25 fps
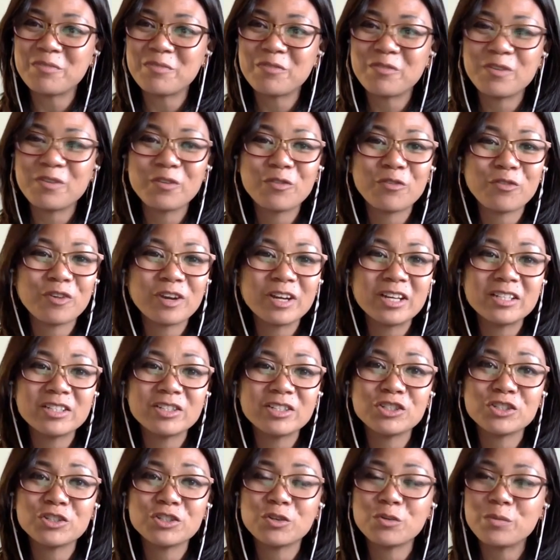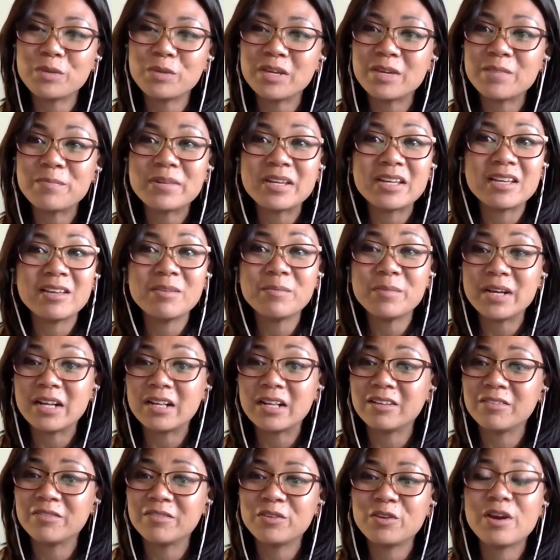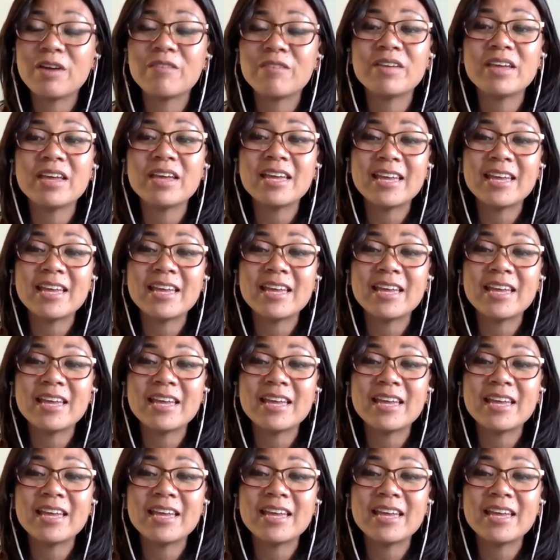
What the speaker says: Feel free to shoot me an email if you have